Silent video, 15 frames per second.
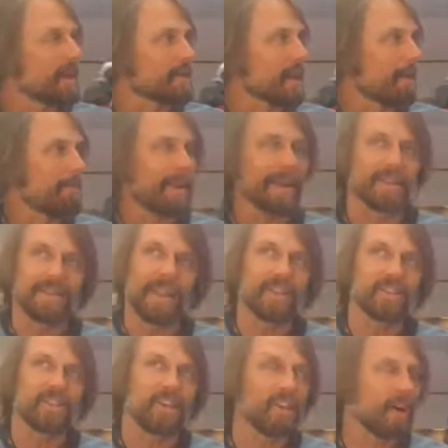I pay
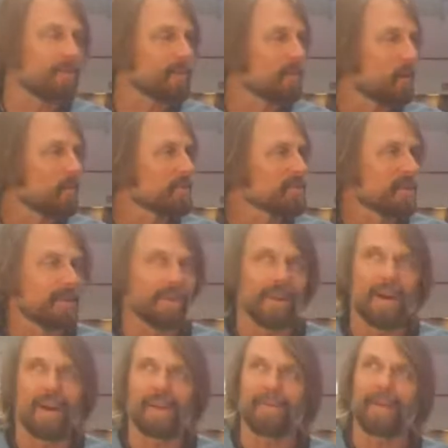attention enough to know what's going
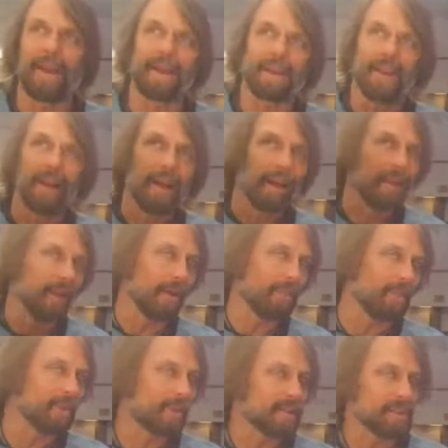on. I mean, I
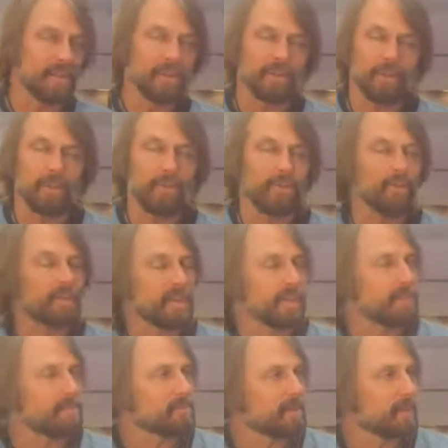love to see two new
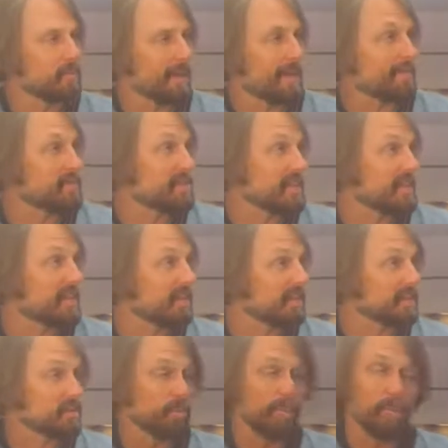teams that we haven't seen in
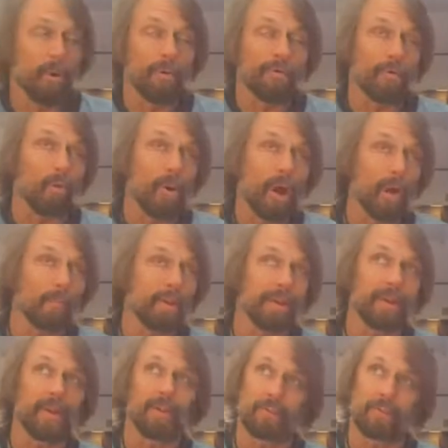the Super Bowl for a while
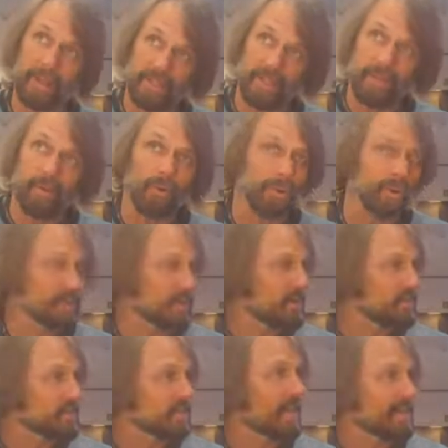be here, especially an
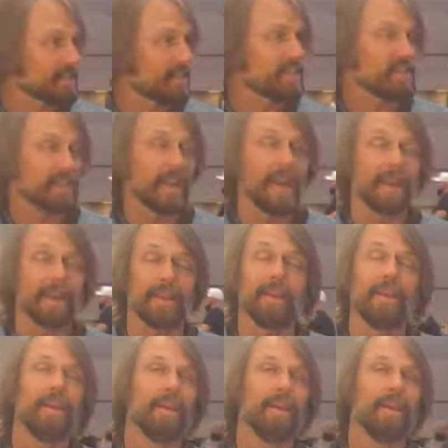organization like Cincinnati.